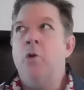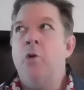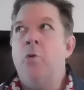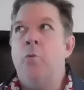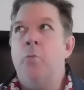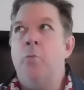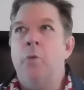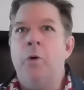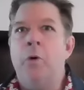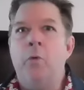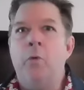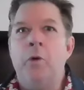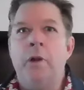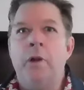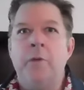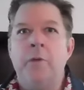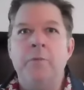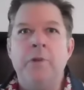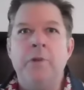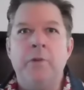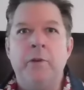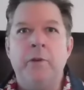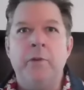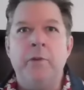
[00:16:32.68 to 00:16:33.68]
But what
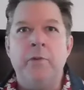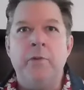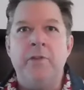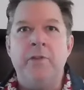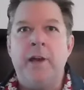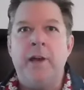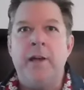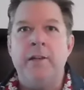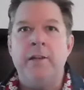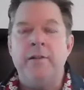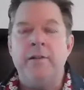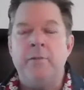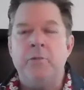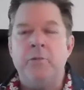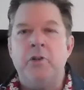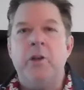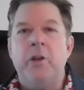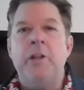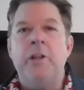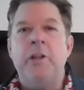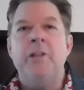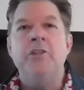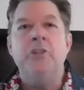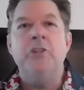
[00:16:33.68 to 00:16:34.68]
I'm doing with that is I'm
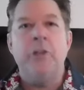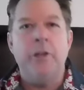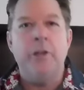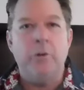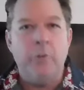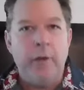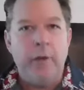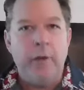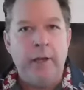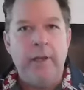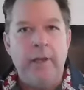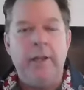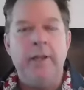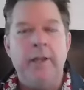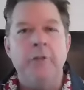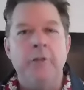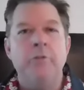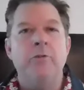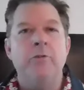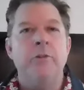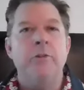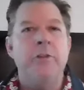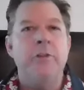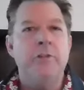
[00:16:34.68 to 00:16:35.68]
trying to generate
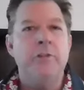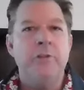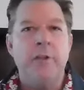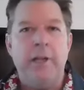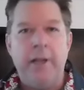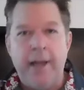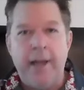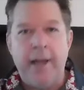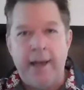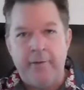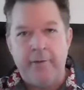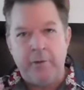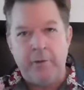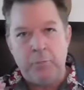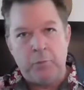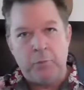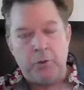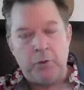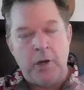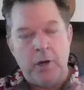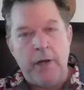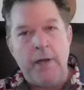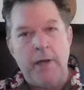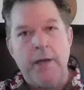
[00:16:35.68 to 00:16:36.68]
interest in having
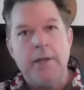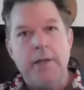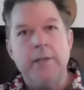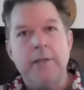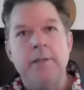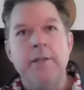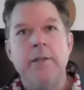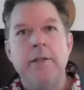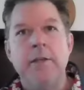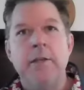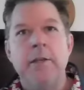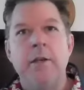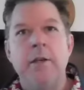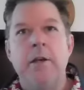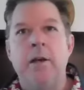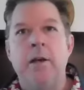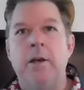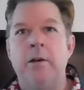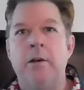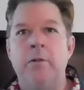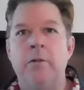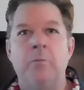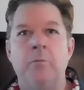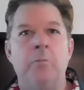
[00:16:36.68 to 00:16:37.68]
products
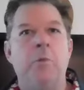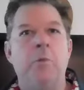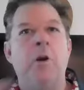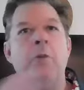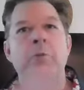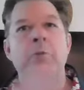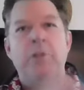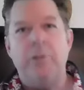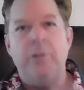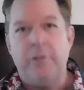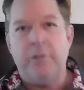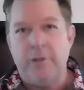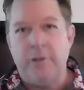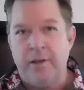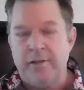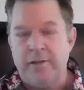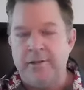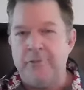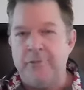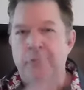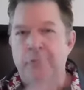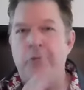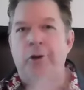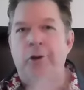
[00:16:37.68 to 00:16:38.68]
um, barbecue
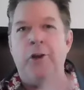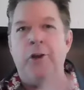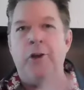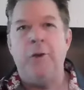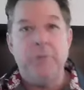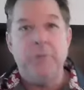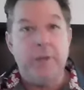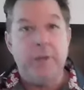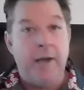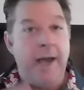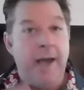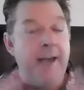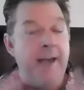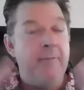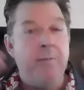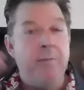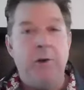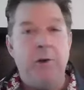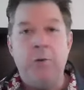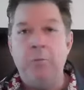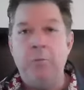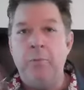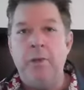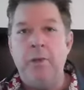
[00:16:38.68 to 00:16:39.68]
sauces, rubs. I have
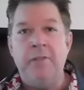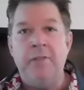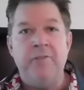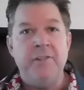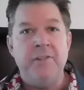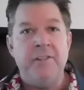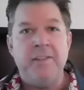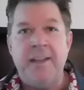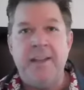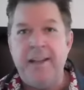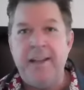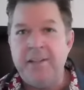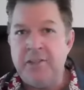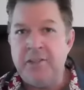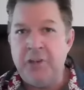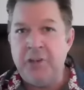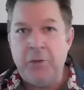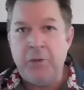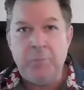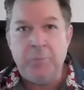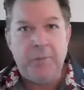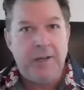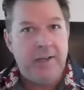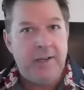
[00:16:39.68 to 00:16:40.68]
my own beef and steaks
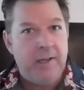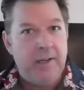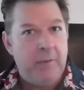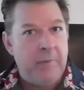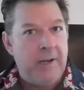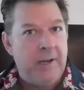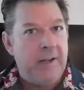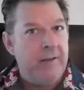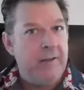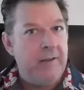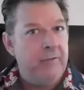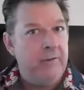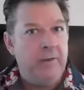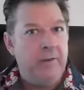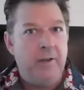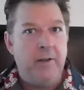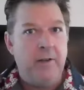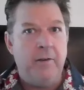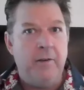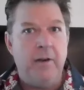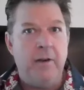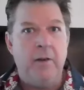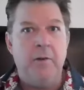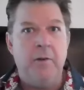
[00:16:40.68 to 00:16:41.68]
company coming out of a,
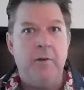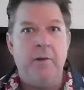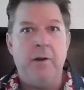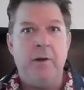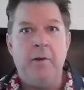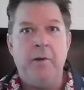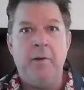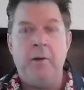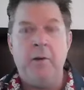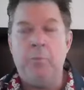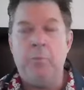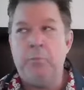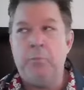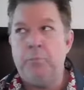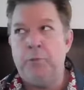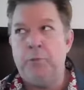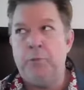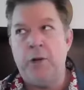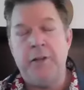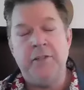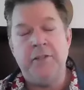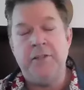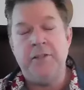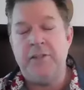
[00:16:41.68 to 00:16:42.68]
a, a,
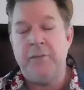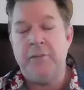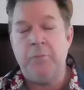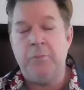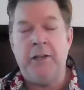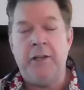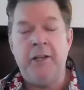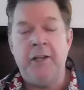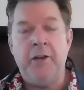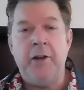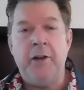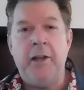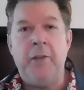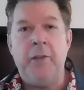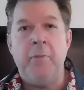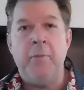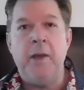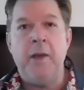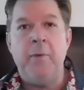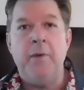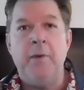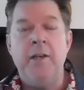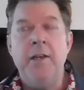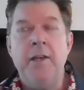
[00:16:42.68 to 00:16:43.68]
processing plant here in
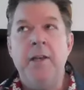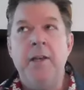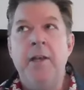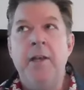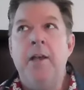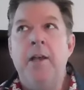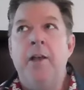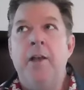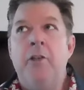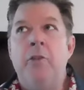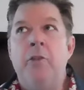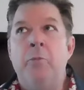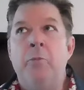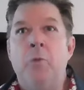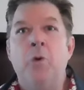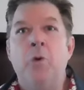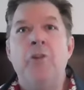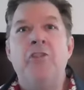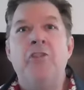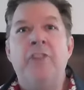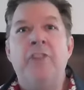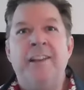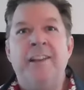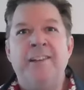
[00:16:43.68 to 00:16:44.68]
Alabama. The
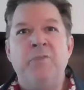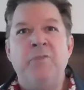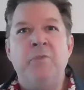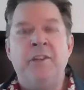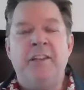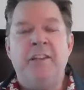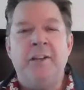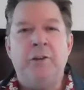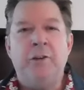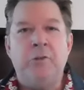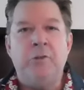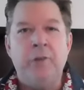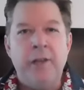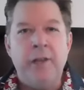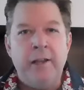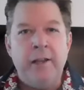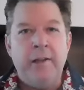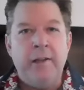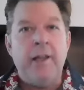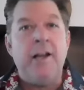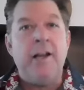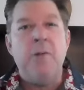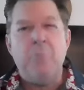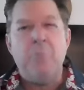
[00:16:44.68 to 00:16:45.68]
more things we can
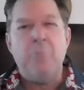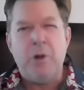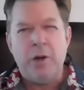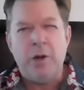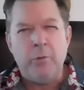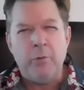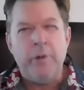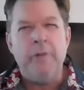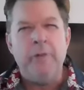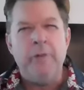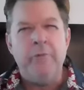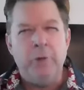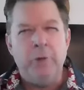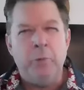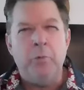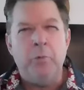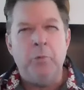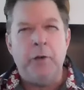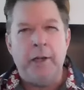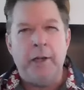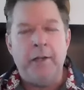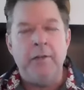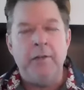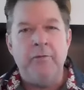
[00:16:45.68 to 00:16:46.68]
create, like a Margaritaville
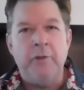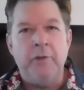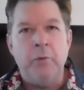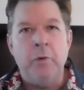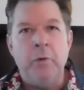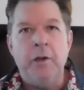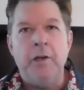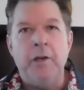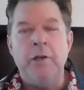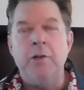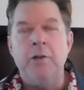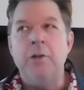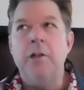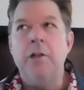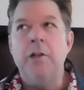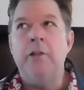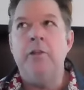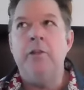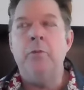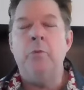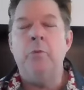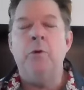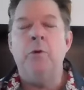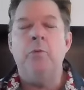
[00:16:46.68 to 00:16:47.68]
brand, if you will,
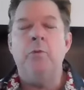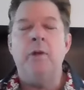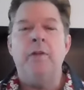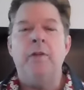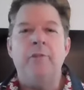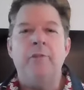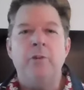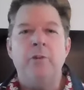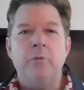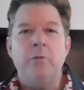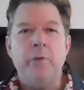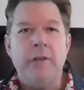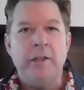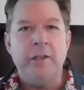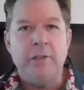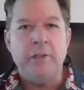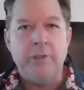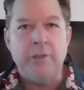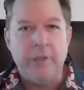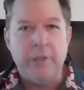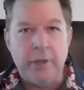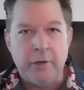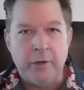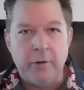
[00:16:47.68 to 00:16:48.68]
the more revenue we can
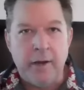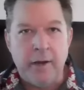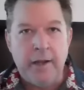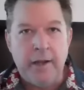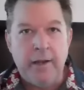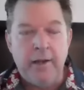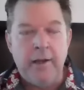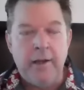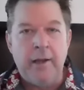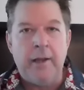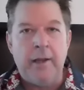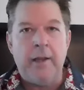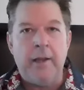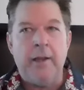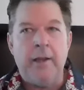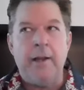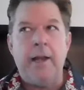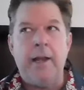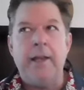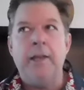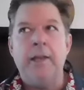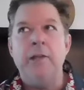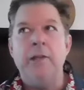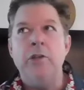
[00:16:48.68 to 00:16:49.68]
generate, and
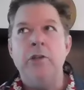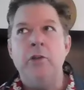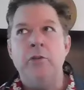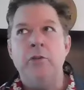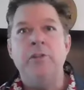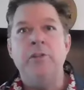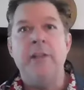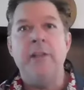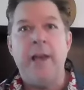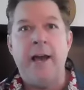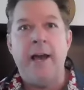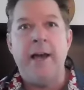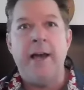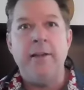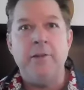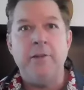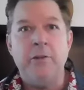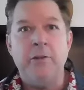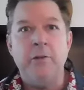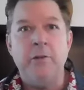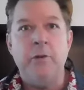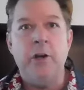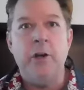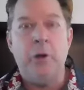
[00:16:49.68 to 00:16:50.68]
I can use that
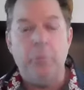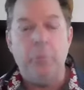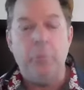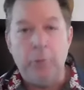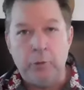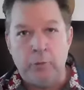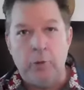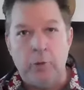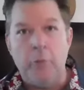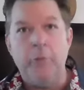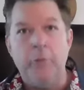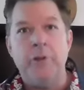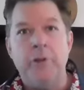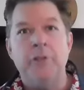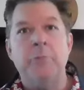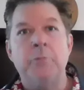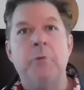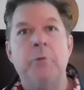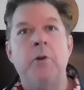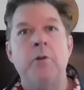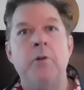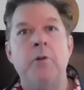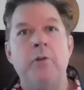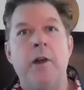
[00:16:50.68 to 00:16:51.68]
to help grow this
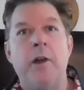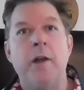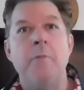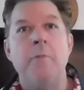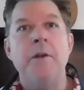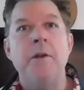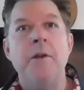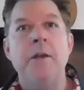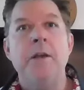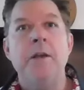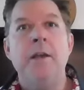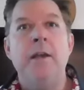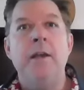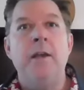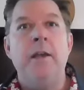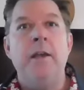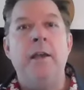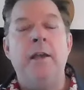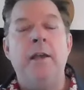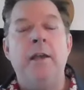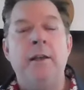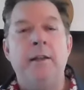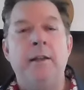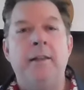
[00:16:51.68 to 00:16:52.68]
program.
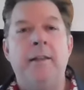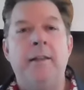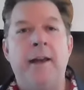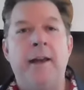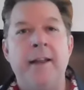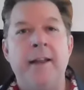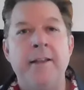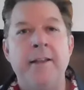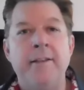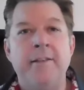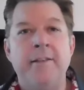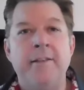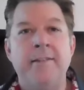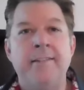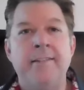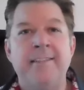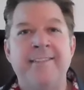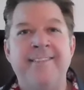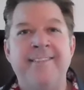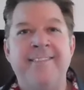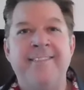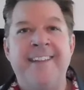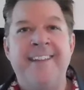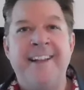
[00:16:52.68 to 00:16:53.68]
And that
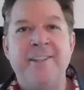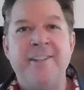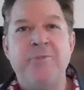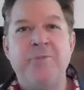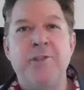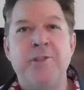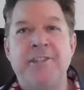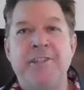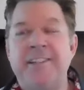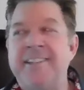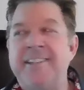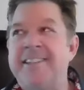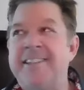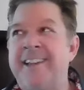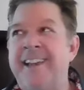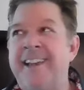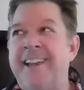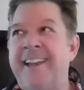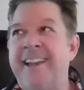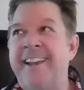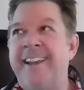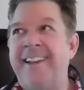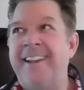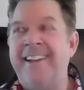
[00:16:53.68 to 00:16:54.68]
is that's what's
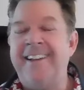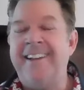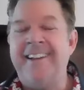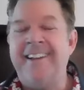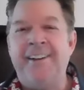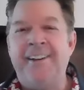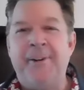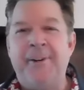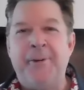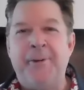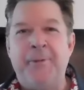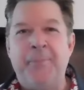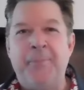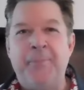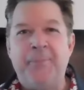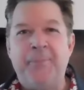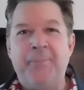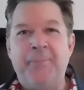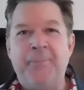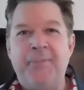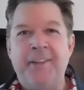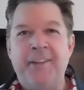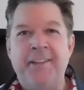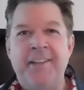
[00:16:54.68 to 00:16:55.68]
exciting.
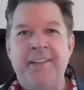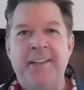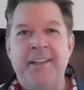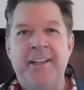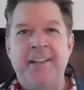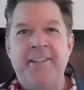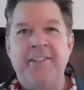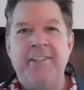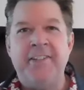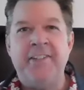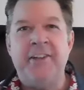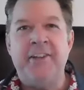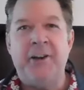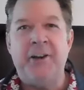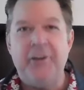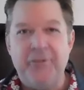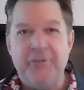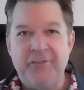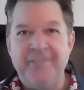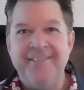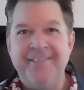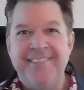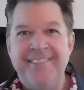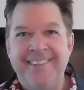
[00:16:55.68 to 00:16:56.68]
Um, it's
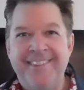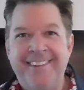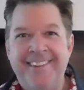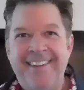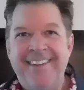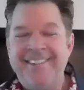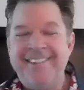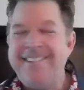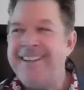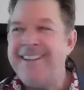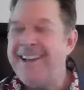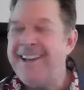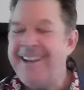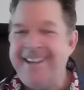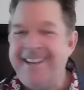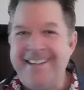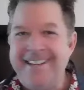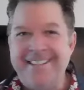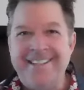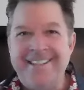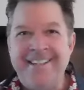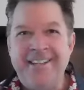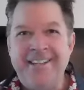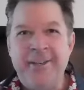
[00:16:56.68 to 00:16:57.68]
tough. It's not
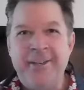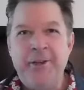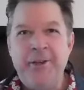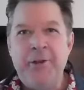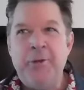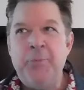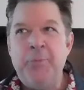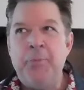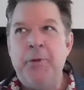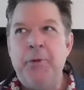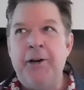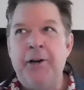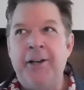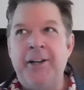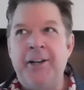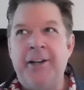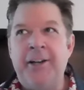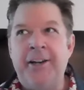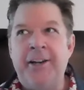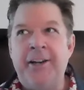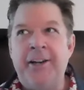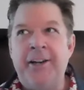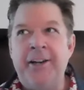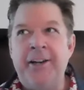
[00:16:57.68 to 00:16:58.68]
easy, but
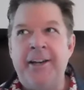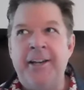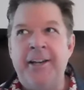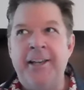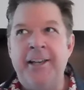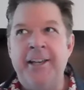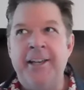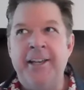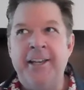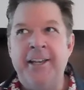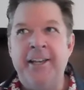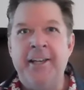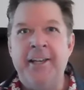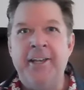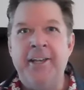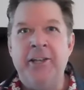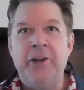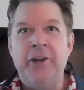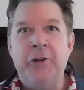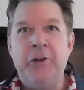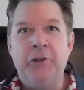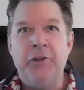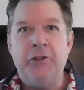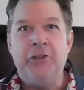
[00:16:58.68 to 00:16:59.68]
uh, it,
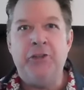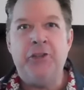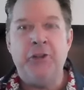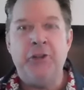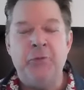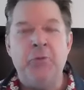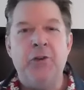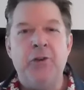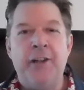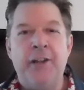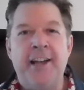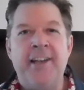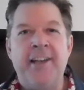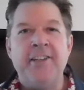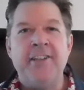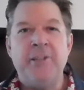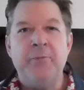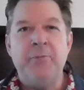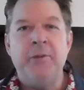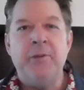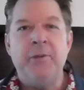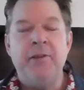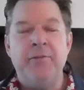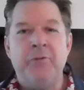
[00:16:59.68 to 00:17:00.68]
you know someone has
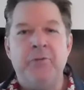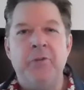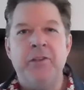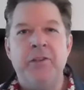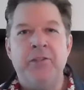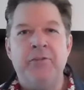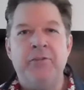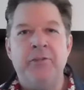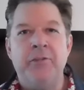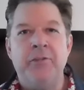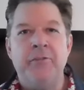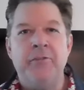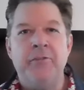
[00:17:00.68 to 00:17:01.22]
to be a voice for the